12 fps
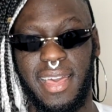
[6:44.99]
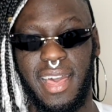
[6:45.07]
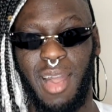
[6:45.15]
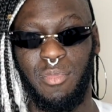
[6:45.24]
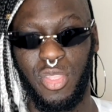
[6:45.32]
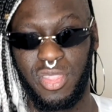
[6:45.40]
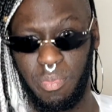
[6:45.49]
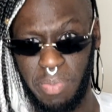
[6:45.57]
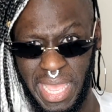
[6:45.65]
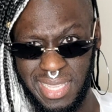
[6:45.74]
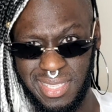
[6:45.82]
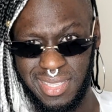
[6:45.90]
I'm not the
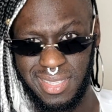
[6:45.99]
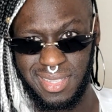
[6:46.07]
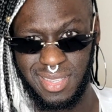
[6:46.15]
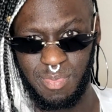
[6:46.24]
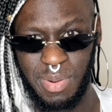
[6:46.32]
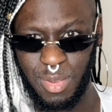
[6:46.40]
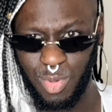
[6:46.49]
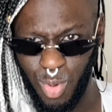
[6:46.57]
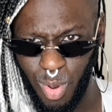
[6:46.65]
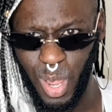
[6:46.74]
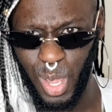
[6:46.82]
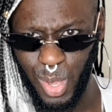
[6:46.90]
best, but I'm
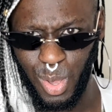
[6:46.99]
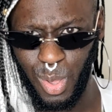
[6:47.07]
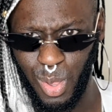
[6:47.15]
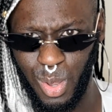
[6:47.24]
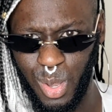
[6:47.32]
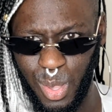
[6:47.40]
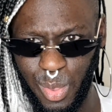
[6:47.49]
quite good.